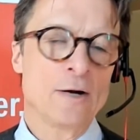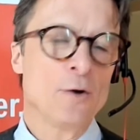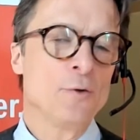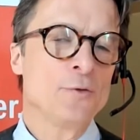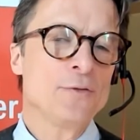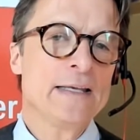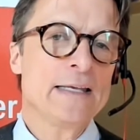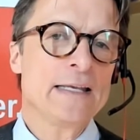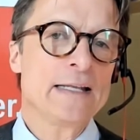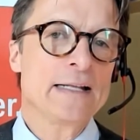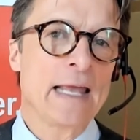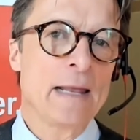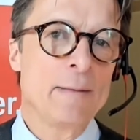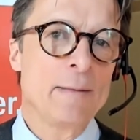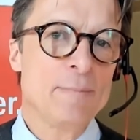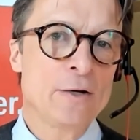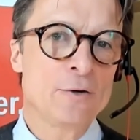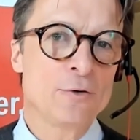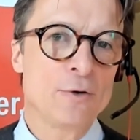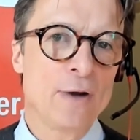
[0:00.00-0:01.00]
I don't think it can
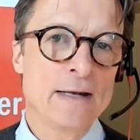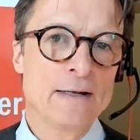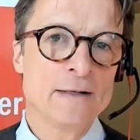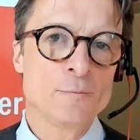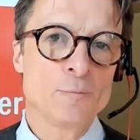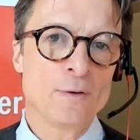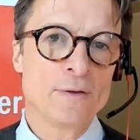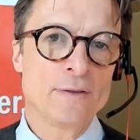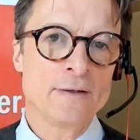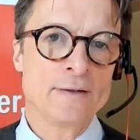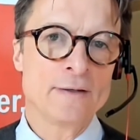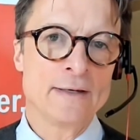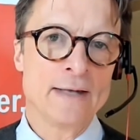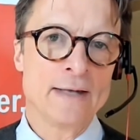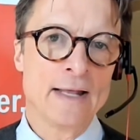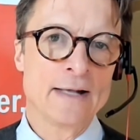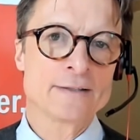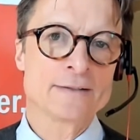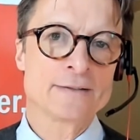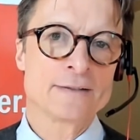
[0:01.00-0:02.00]
be created within the
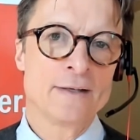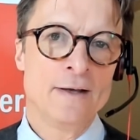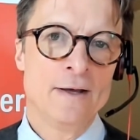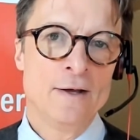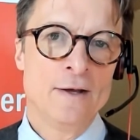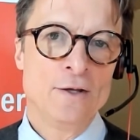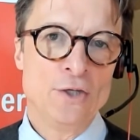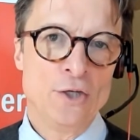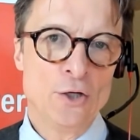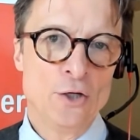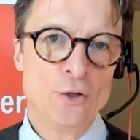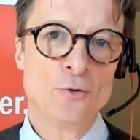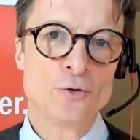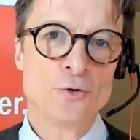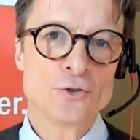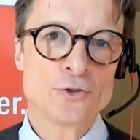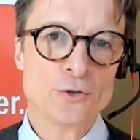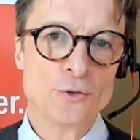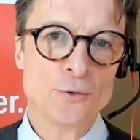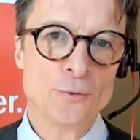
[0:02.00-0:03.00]
next year or
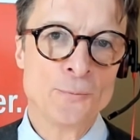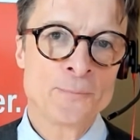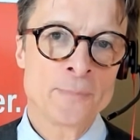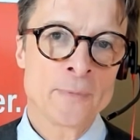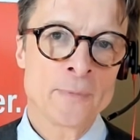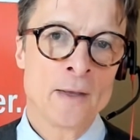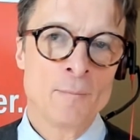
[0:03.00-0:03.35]
two.